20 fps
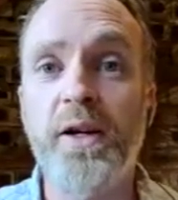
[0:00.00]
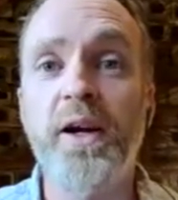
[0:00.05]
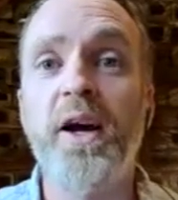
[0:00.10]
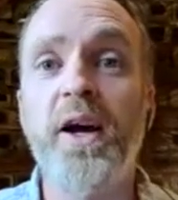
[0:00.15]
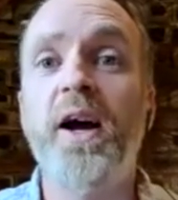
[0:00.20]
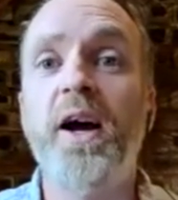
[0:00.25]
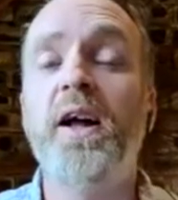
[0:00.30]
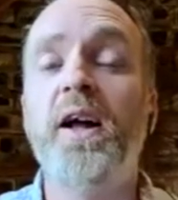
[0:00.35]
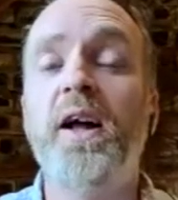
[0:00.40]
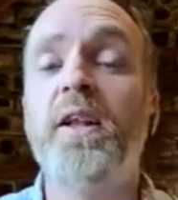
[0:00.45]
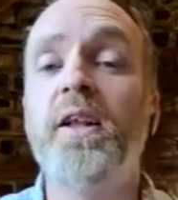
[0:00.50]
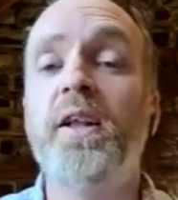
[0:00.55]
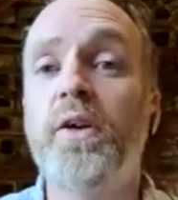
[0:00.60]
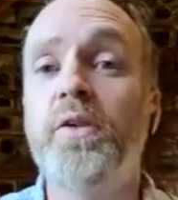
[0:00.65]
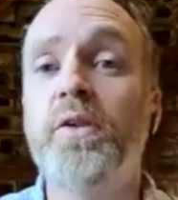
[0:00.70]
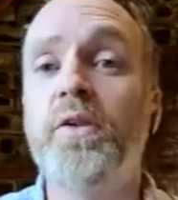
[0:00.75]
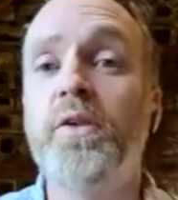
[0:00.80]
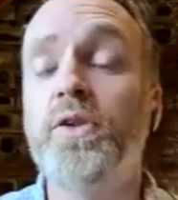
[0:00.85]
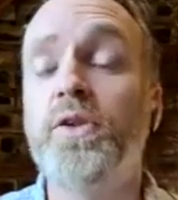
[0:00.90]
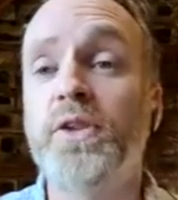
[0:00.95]
allow
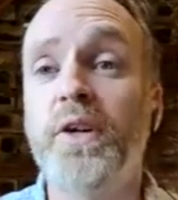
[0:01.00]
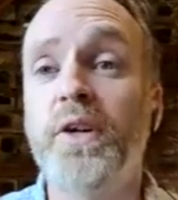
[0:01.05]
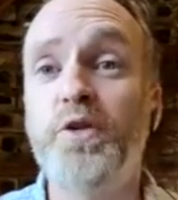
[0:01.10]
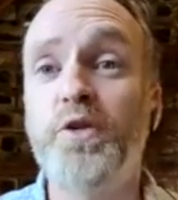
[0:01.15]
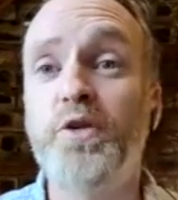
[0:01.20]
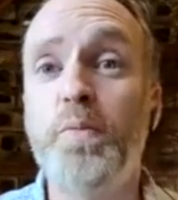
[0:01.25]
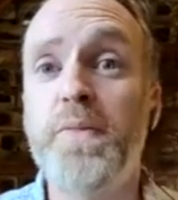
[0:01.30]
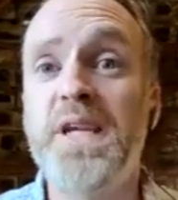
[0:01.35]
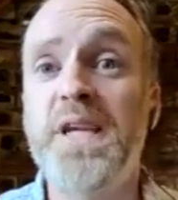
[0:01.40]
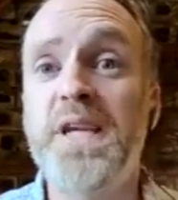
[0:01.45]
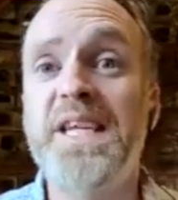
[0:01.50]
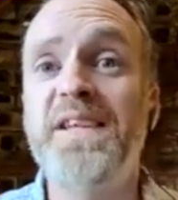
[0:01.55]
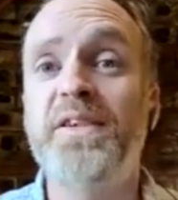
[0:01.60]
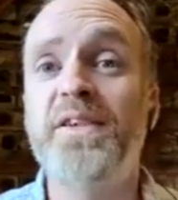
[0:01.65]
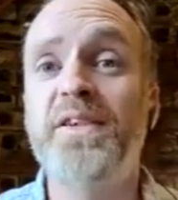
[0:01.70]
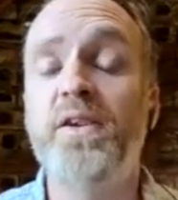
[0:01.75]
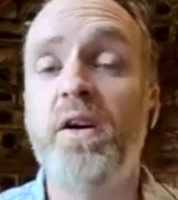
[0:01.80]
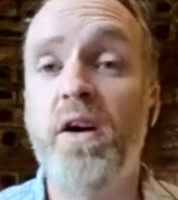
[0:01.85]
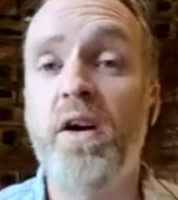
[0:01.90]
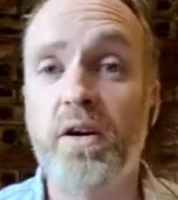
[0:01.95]
yourself to be
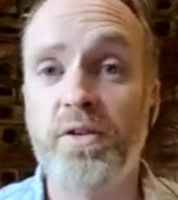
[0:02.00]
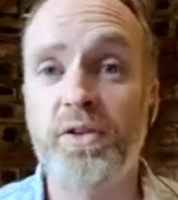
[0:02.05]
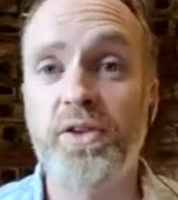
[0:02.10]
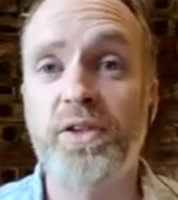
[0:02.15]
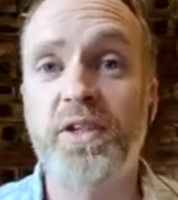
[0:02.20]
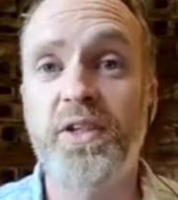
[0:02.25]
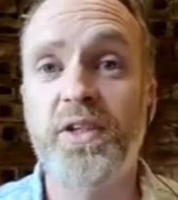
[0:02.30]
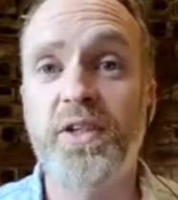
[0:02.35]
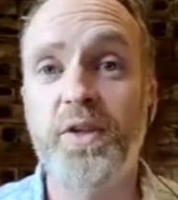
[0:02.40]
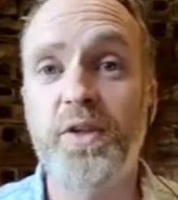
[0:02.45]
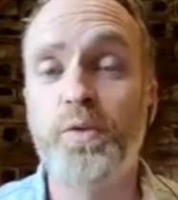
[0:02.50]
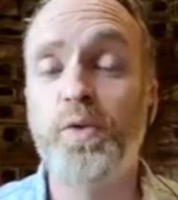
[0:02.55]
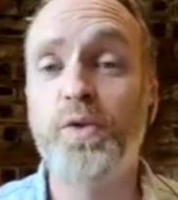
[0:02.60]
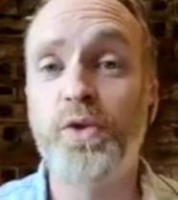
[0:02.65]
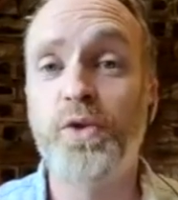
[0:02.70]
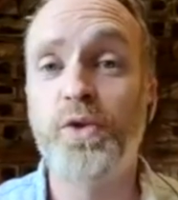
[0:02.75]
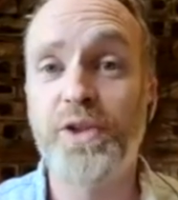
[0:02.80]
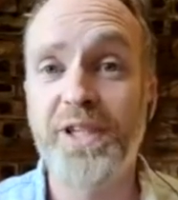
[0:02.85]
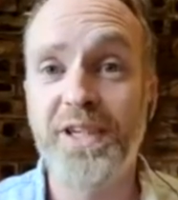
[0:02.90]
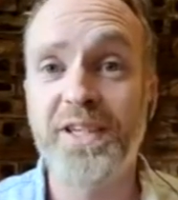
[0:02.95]
touched, as we would
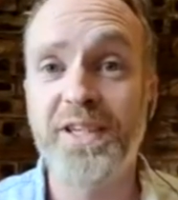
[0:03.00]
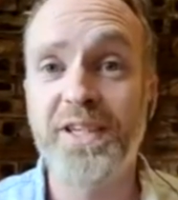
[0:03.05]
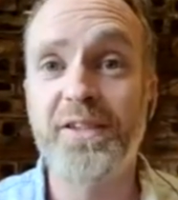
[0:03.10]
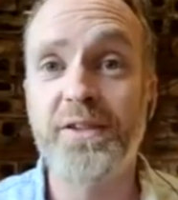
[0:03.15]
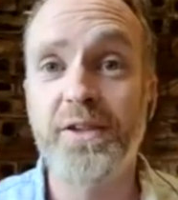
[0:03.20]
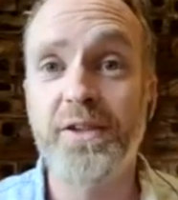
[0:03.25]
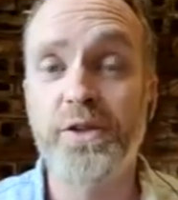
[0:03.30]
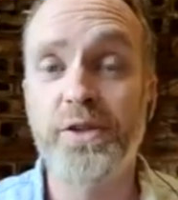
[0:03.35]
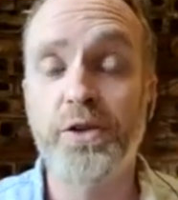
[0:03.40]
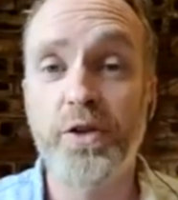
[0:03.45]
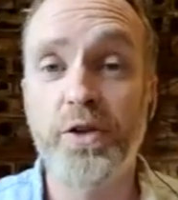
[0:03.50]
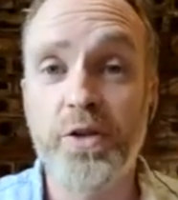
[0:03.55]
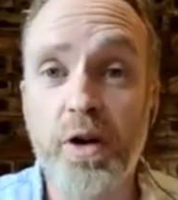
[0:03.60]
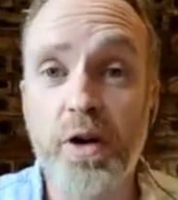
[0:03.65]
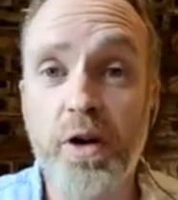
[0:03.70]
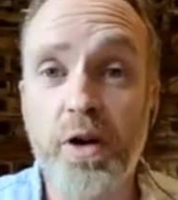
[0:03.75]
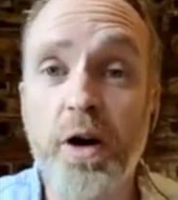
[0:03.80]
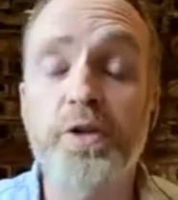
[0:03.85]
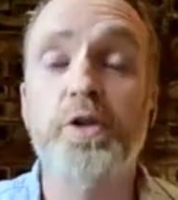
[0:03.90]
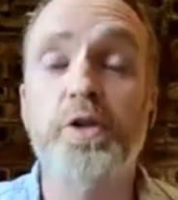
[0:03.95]
say in English. You're
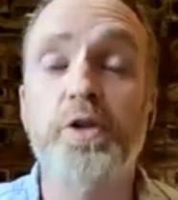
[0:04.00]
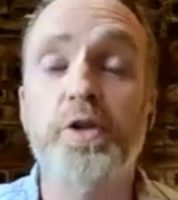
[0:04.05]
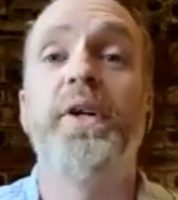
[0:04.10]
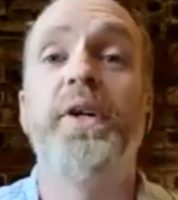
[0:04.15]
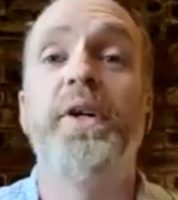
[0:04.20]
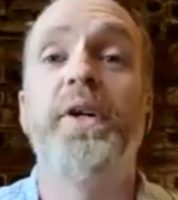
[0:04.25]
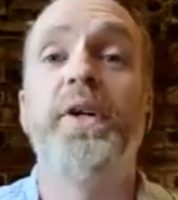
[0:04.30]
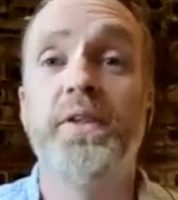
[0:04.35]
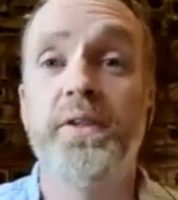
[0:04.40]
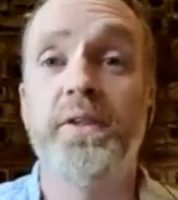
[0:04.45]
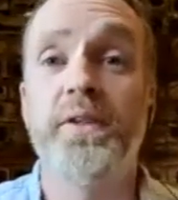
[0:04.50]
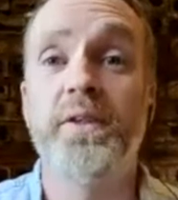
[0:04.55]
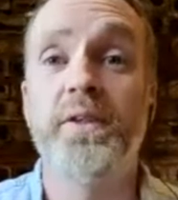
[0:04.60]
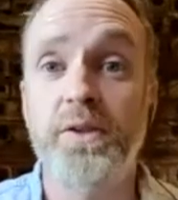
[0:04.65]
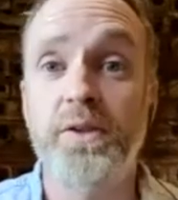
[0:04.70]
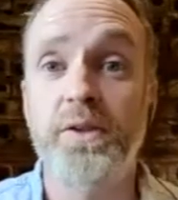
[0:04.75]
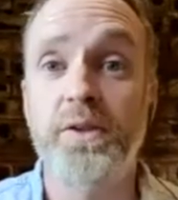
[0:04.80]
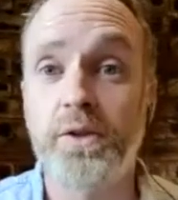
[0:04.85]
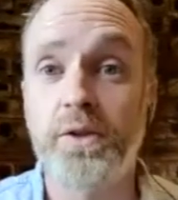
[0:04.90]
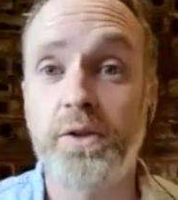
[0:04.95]
touched by things. So
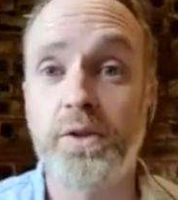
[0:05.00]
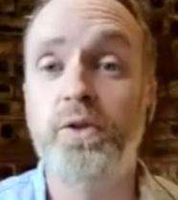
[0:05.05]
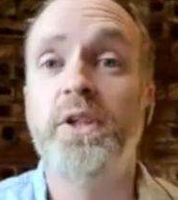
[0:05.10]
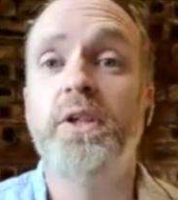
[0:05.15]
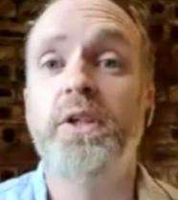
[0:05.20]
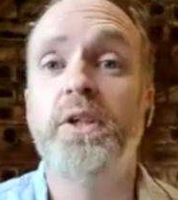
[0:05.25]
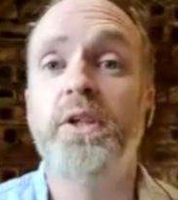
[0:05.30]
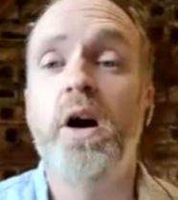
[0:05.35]
you really